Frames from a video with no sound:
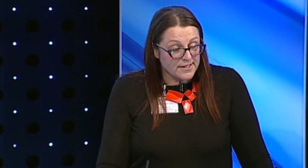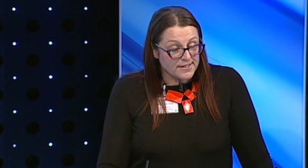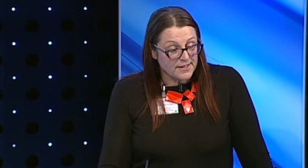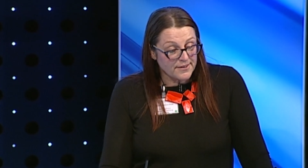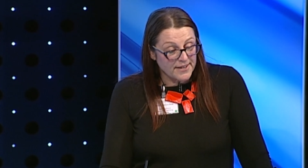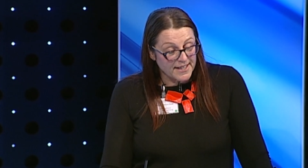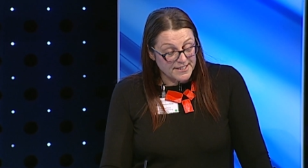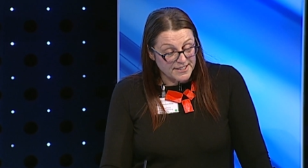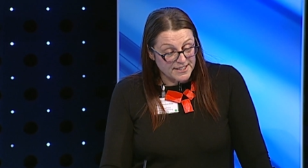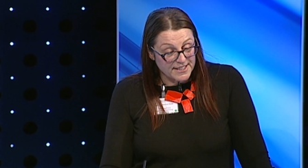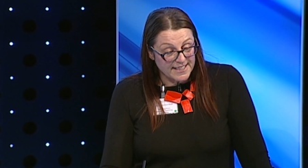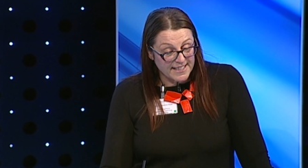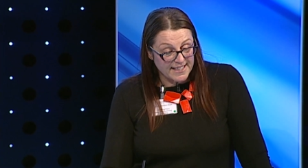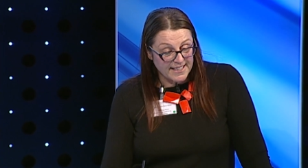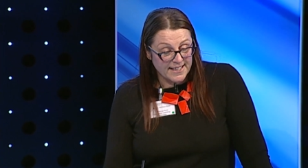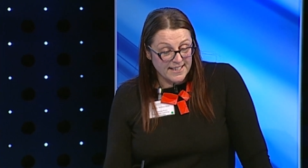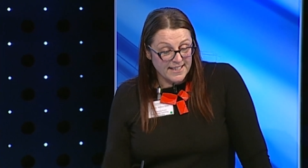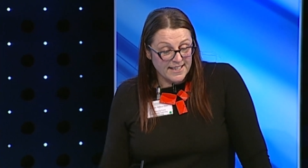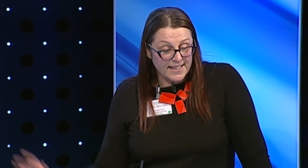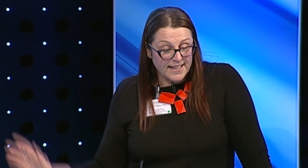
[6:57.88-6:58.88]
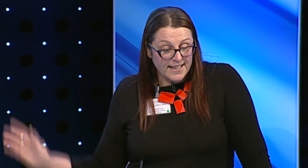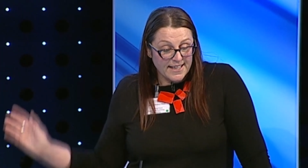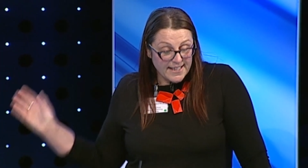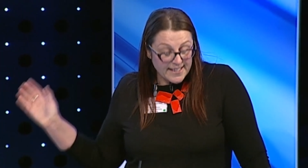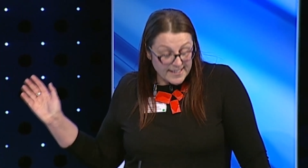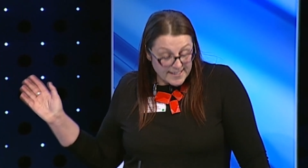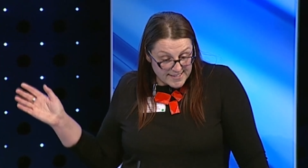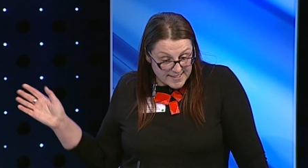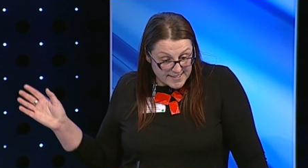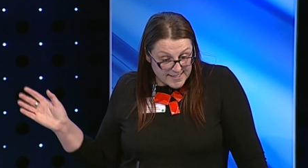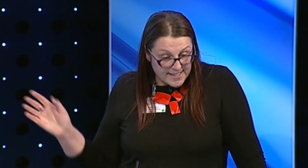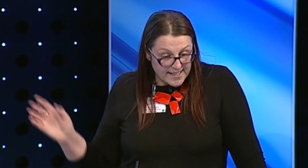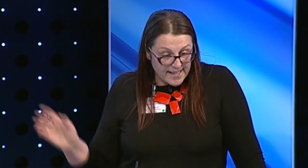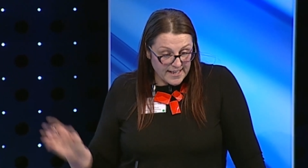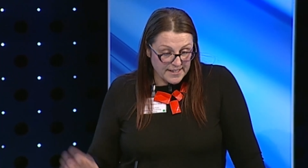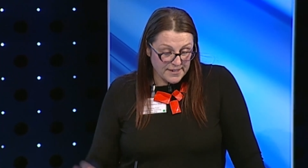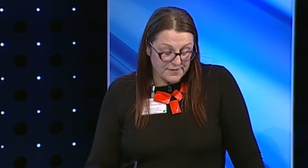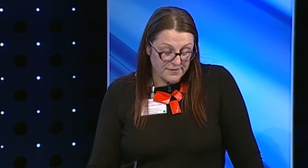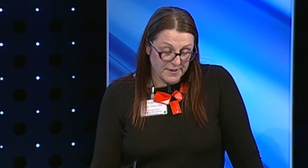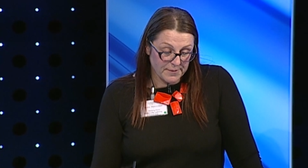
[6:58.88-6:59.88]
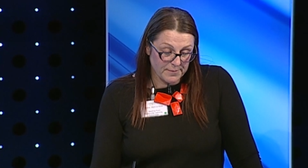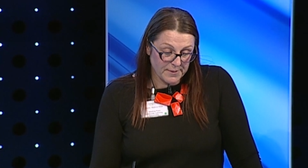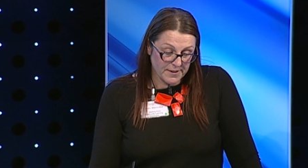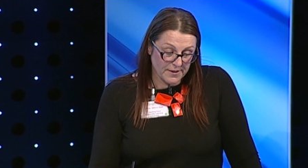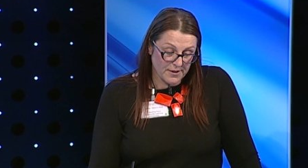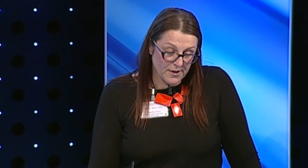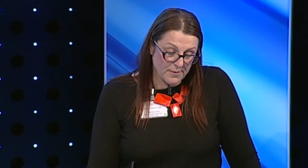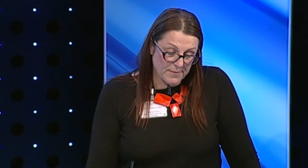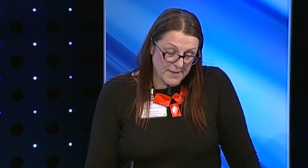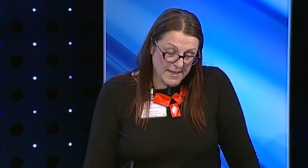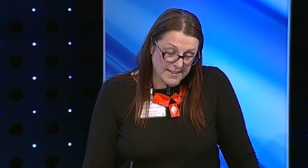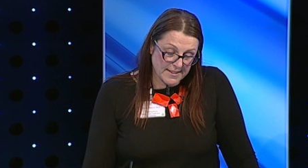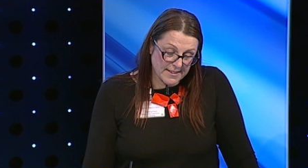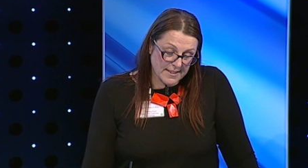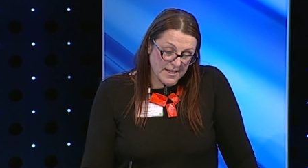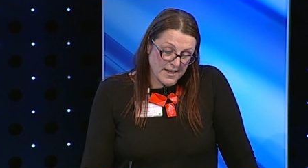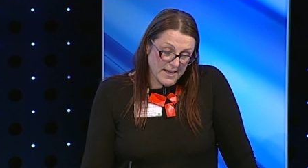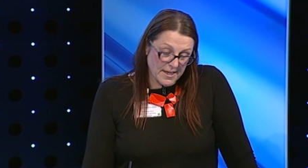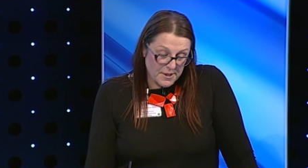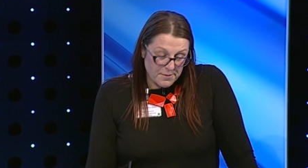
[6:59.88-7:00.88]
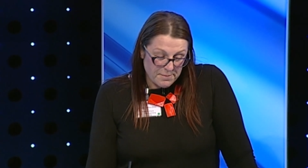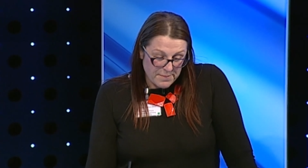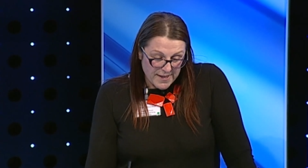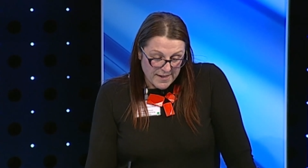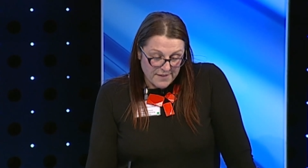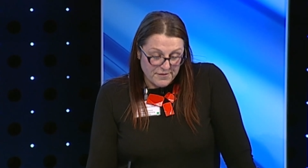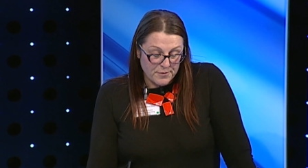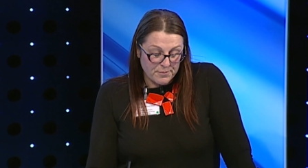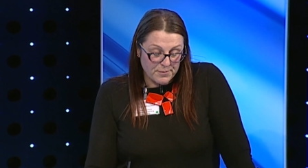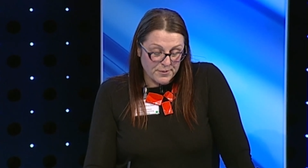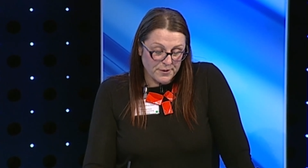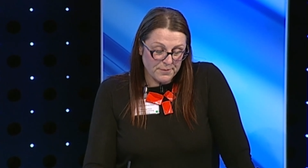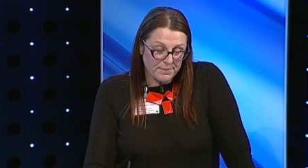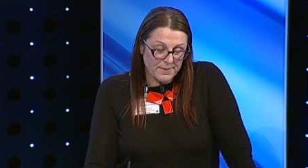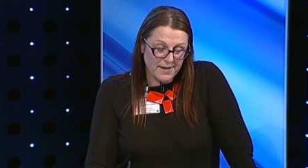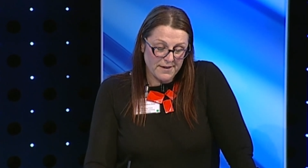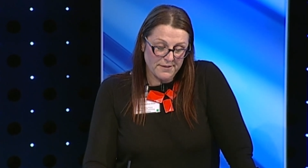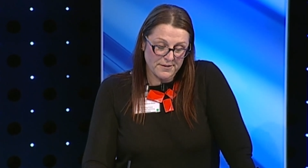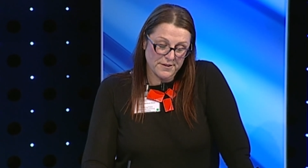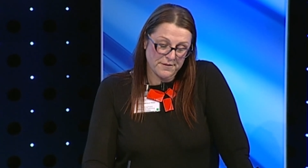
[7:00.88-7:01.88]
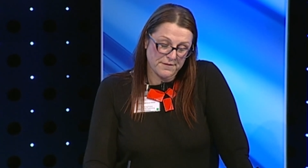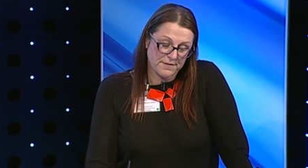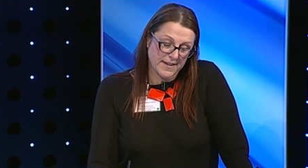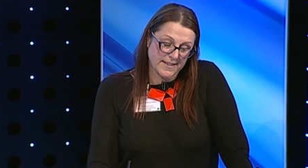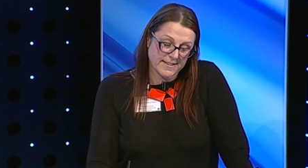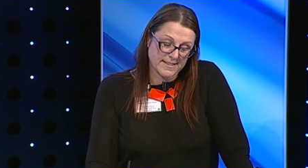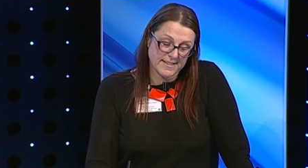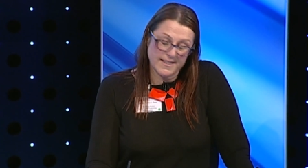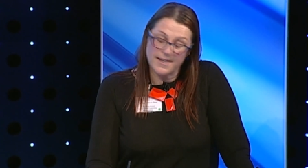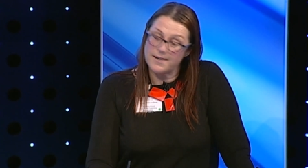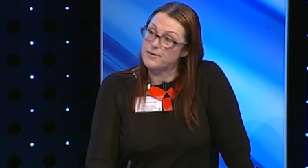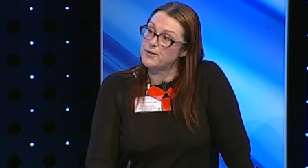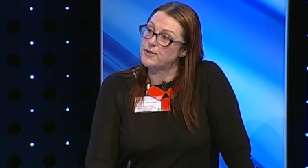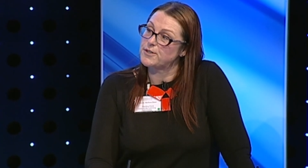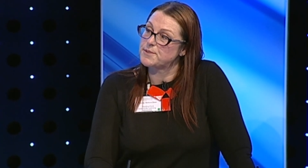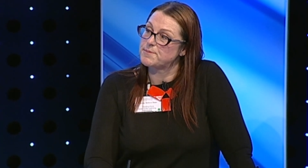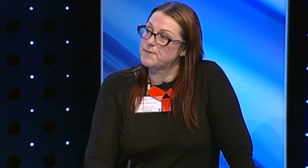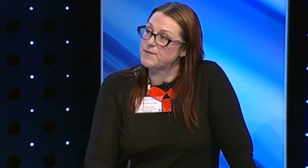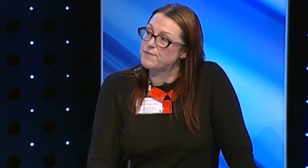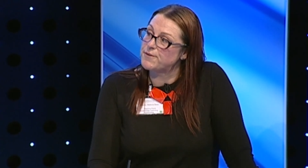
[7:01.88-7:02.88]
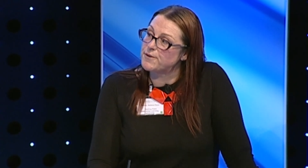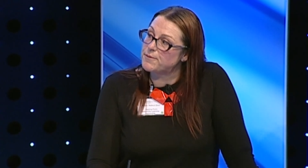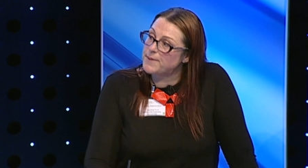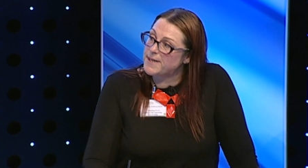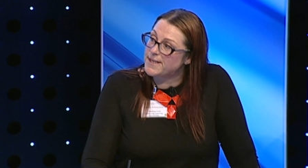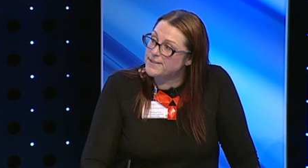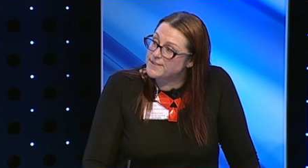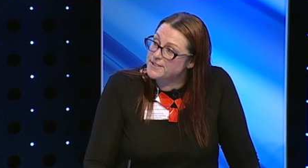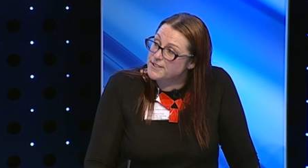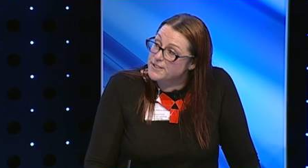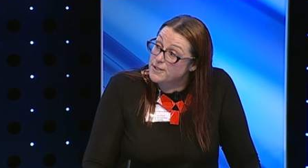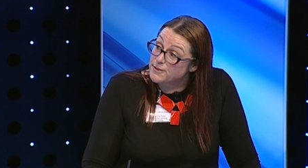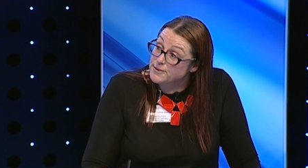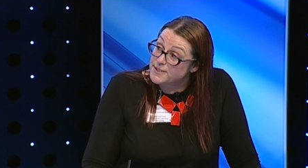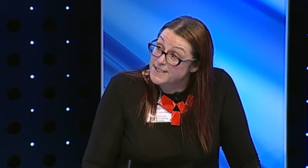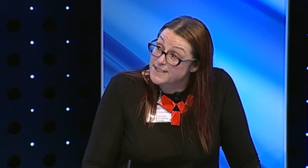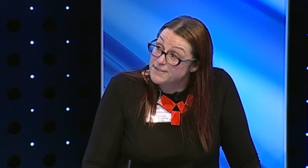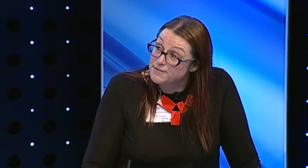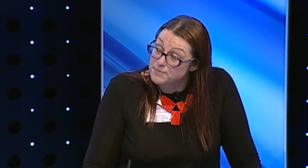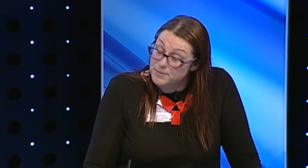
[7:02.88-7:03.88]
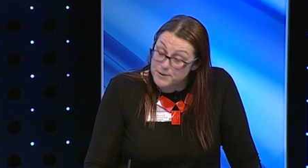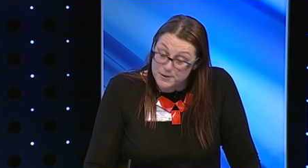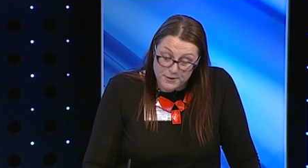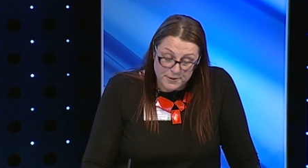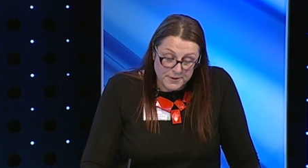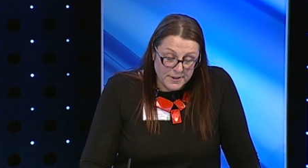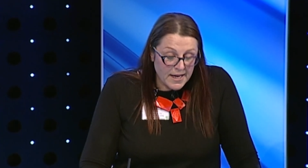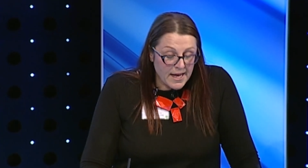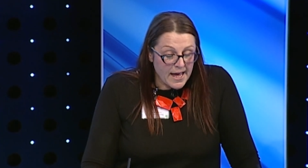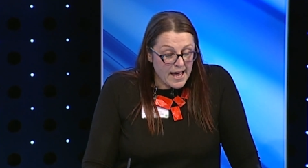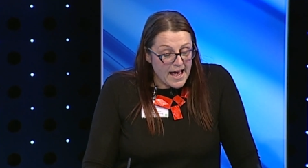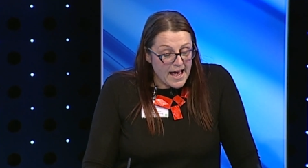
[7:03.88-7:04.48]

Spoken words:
So actually, it is a slightly flippant comment and a bit of a bugbear on the fact it now costs me £4 to go to Liverpool,